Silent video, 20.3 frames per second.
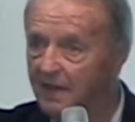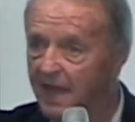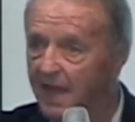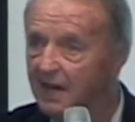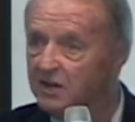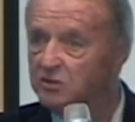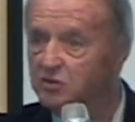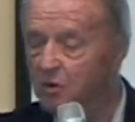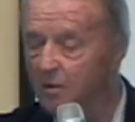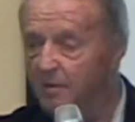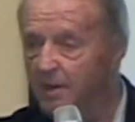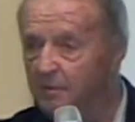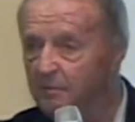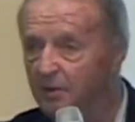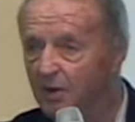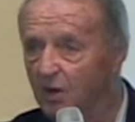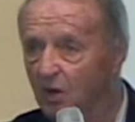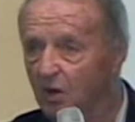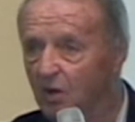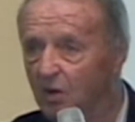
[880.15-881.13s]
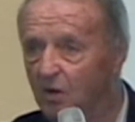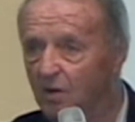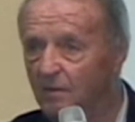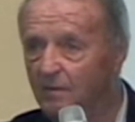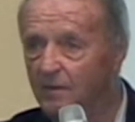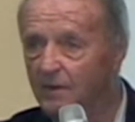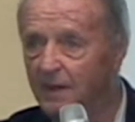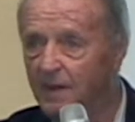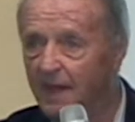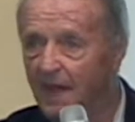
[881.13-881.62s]
had a swimming pool,
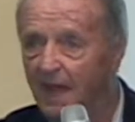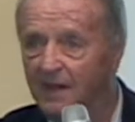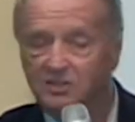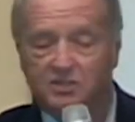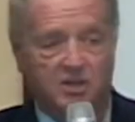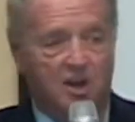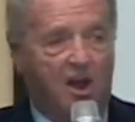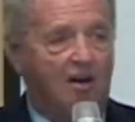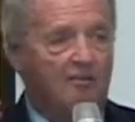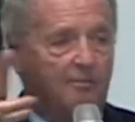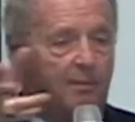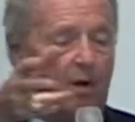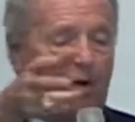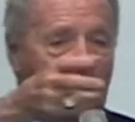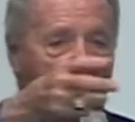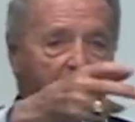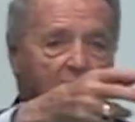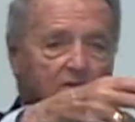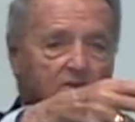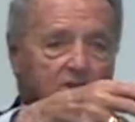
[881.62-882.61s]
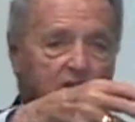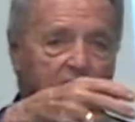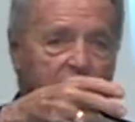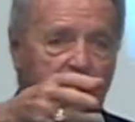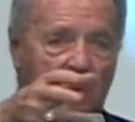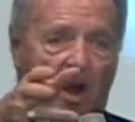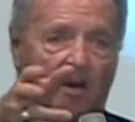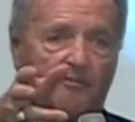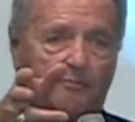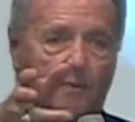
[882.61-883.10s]
had a
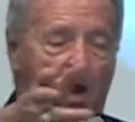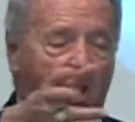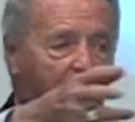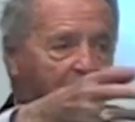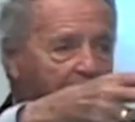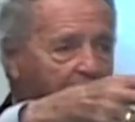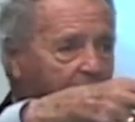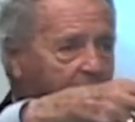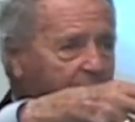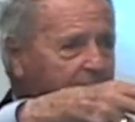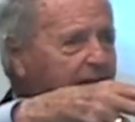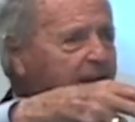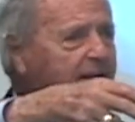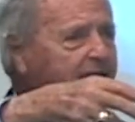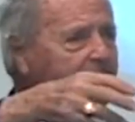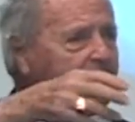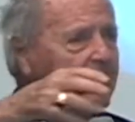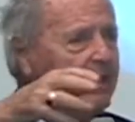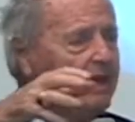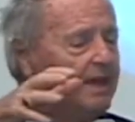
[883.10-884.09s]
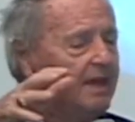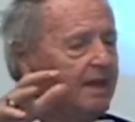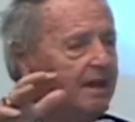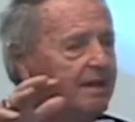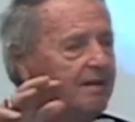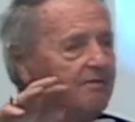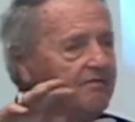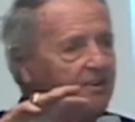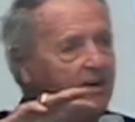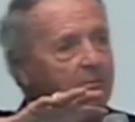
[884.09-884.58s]
softball area
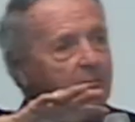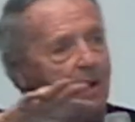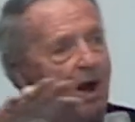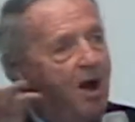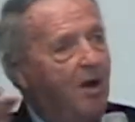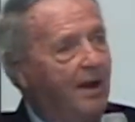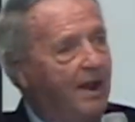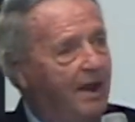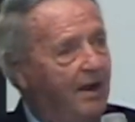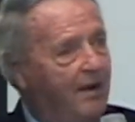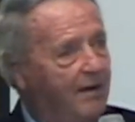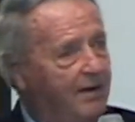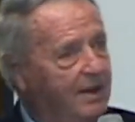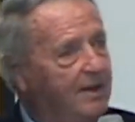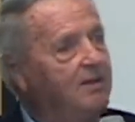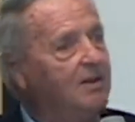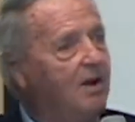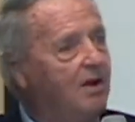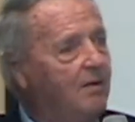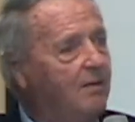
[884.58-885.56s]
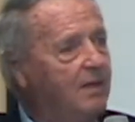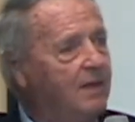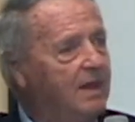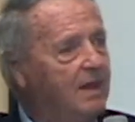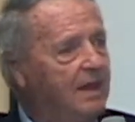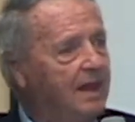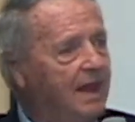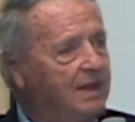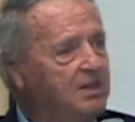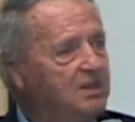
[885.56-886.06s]
and the football area, you know.
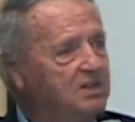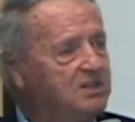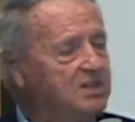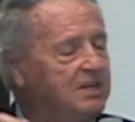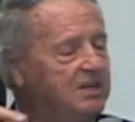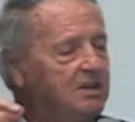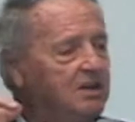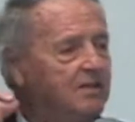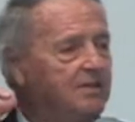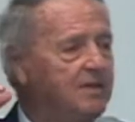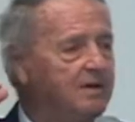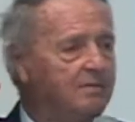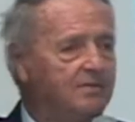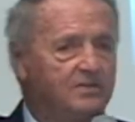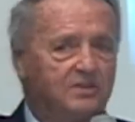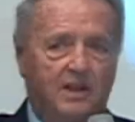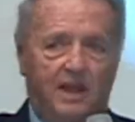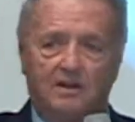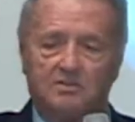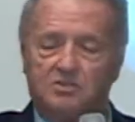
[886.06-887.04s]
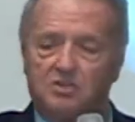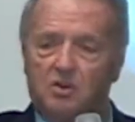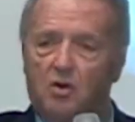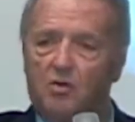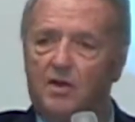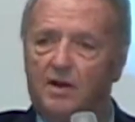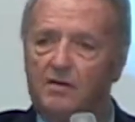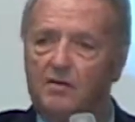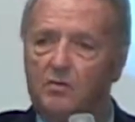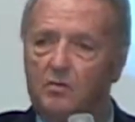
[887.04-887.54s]
And
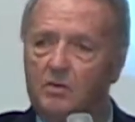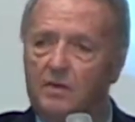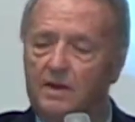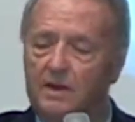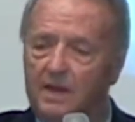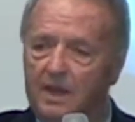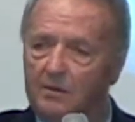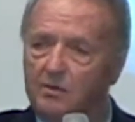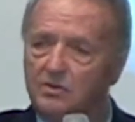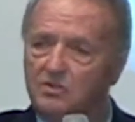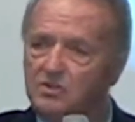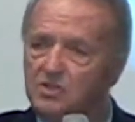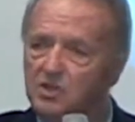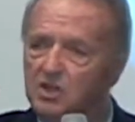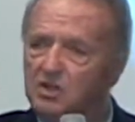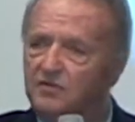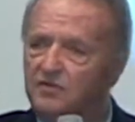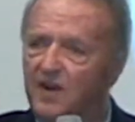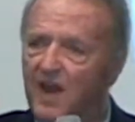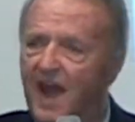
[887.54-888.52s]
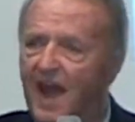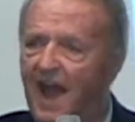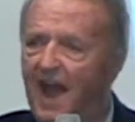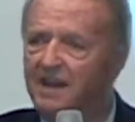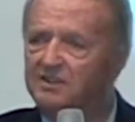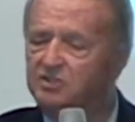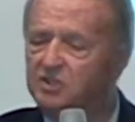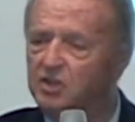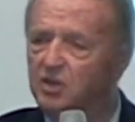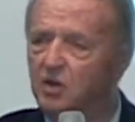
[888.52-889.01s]
it was just for
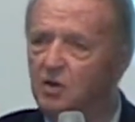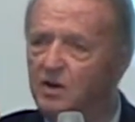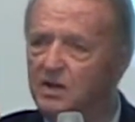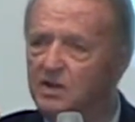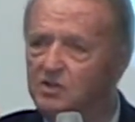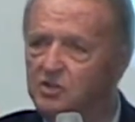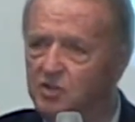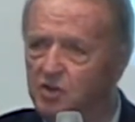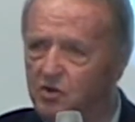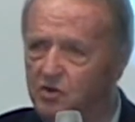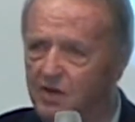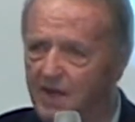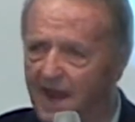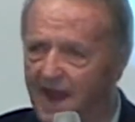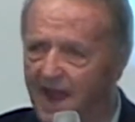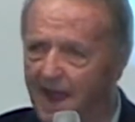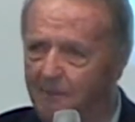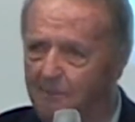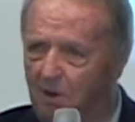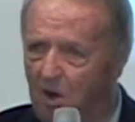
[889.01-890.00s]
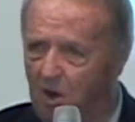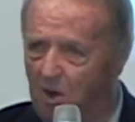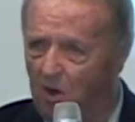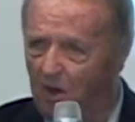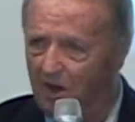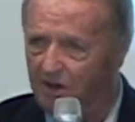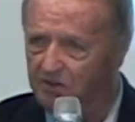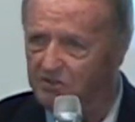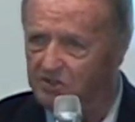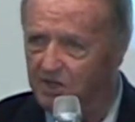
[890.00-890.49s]
high school and junior high
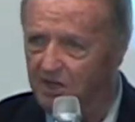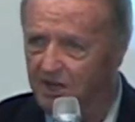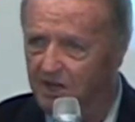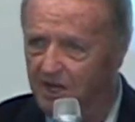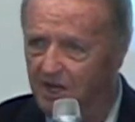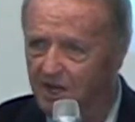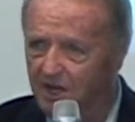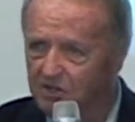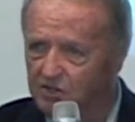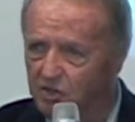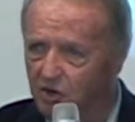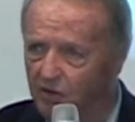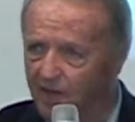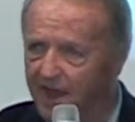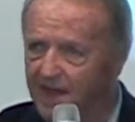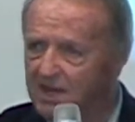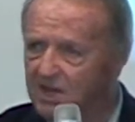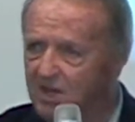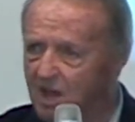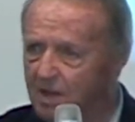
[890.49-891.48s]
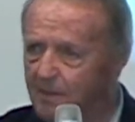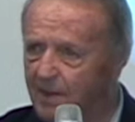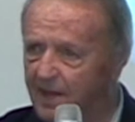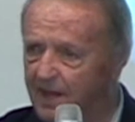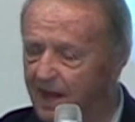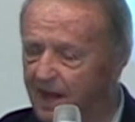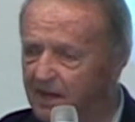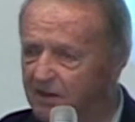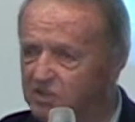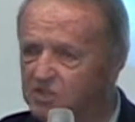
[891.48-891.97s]
boys. So they'd come
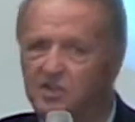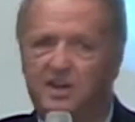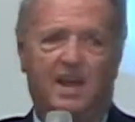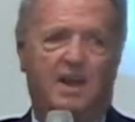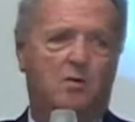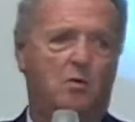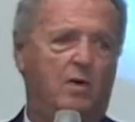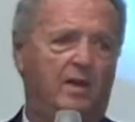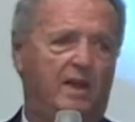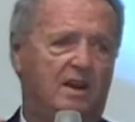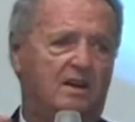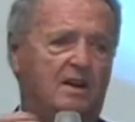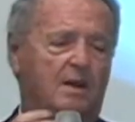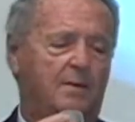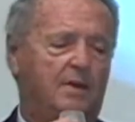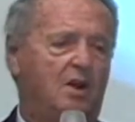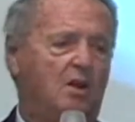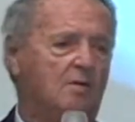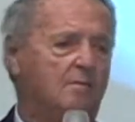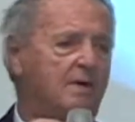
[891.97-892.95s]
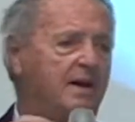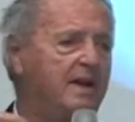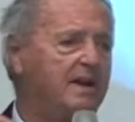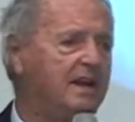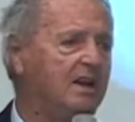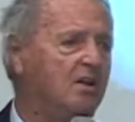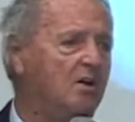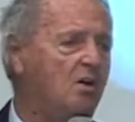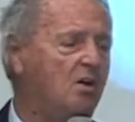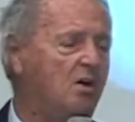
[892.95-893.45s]
in there, they'd come in on the
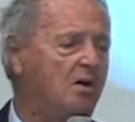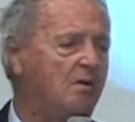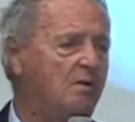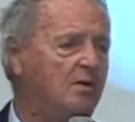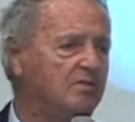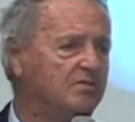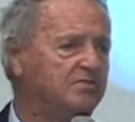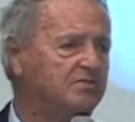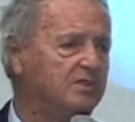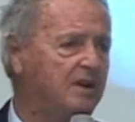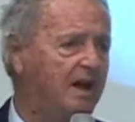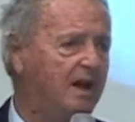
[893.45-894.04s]
Monday and go home